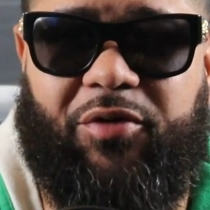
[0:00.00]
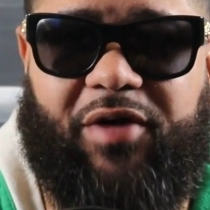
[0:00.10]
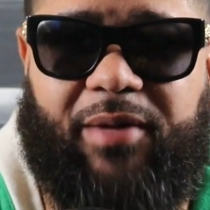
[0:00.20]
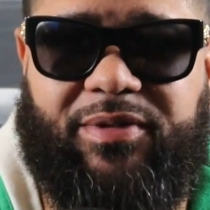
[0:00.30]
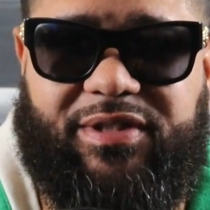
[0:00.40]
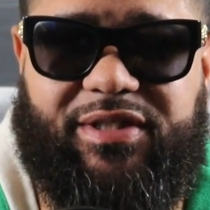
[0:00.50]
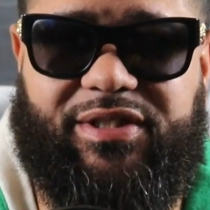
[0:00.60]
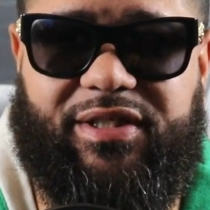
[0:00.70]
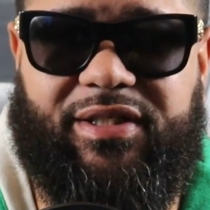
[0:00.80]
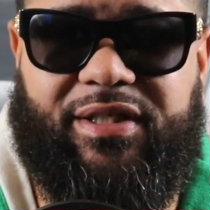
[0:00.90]
of
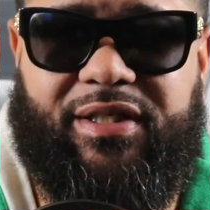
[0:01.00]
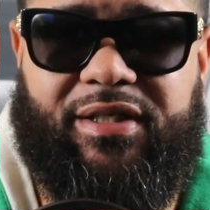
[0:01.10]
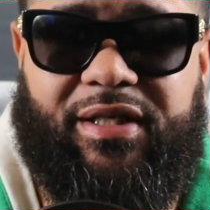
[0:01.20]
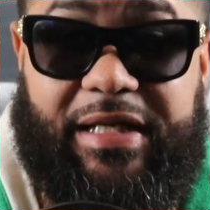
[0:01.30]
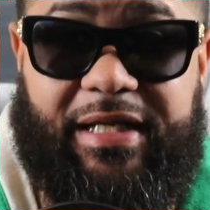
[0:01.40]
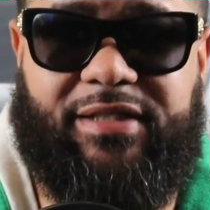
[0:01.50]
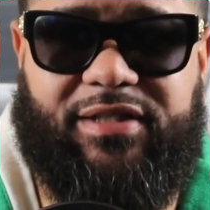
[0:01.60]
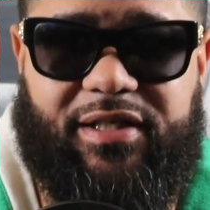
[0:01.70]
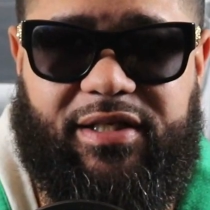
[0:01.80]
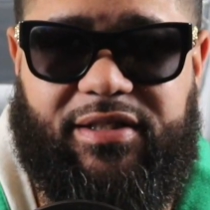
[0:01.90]
opposition
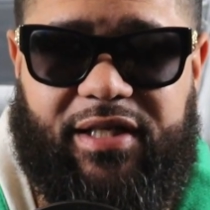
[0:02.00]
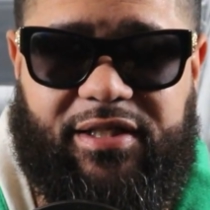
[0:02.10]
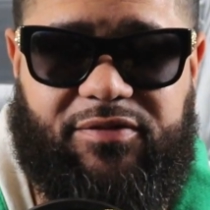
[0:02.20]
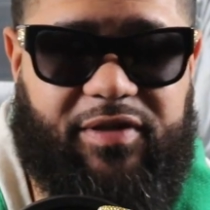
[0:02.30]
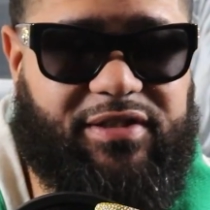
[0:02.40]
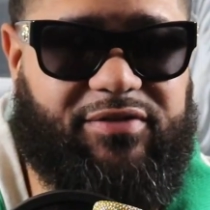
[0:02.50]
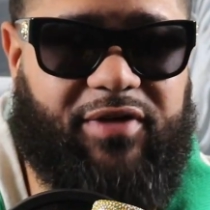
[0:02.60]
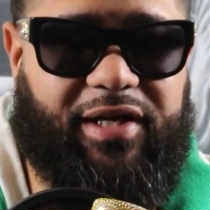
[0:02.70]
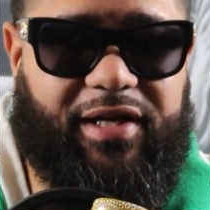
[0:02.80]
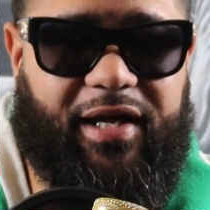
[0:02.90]
easily that he's facing
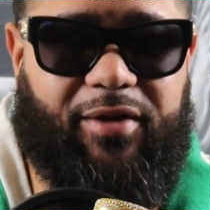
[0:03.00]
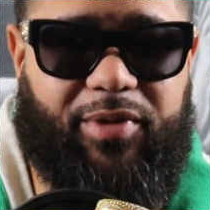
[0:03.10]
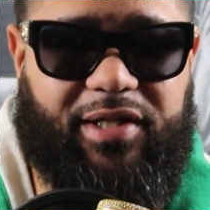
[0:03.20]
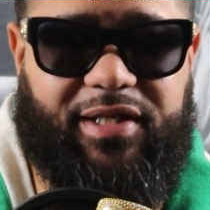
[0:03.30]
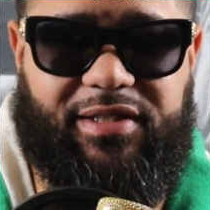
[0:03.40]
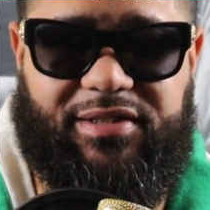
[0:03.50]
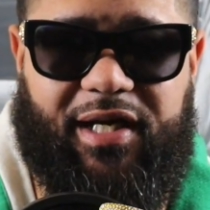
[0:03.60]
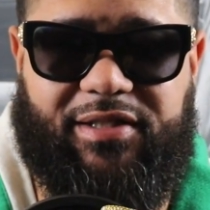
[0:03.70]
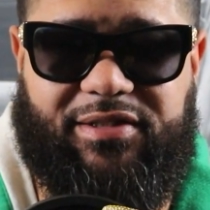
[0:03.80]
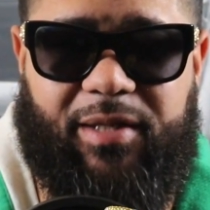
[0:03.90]
right now, but I think it's
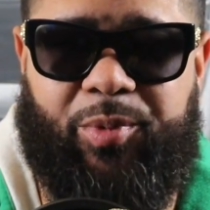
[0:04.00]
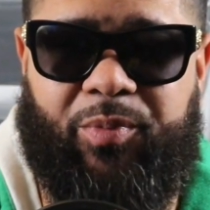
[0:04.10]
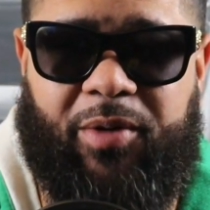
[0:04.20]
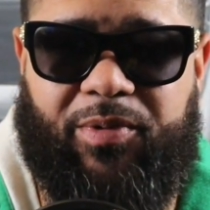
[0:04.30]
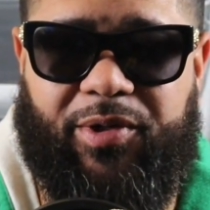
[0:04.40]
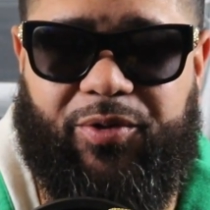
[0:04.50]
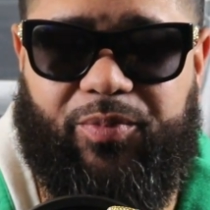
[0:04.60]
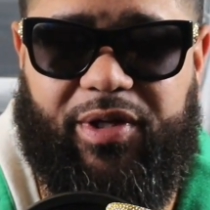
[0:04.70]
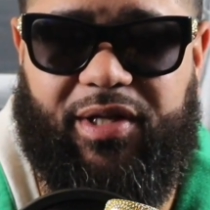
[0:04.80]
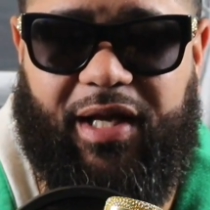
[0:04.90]
time to step him up a little
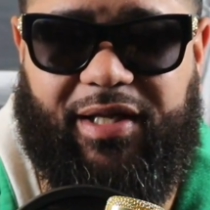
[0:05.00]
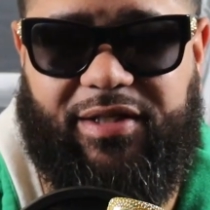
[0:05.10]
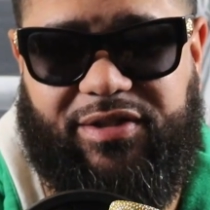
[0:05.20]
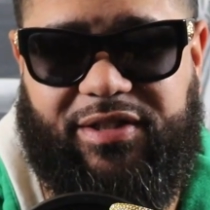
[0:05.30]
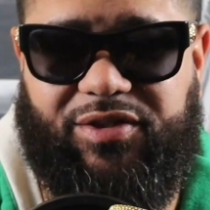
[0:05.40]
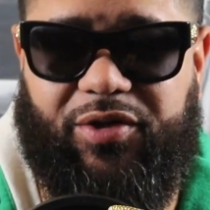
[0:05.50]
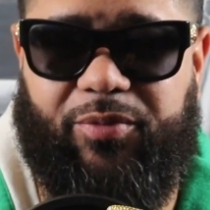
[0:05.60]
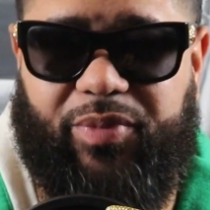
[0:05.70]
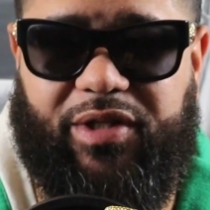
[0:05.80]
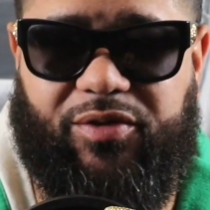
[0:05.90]
bit. Like he's he's going to
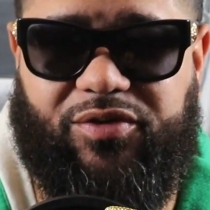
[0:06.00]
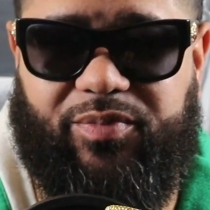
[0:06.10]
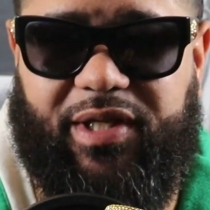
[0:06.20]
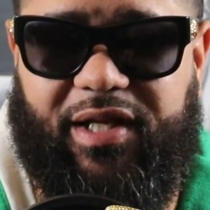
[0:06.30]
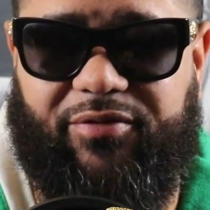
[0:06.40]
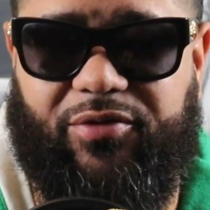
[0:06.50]
beat those mid-level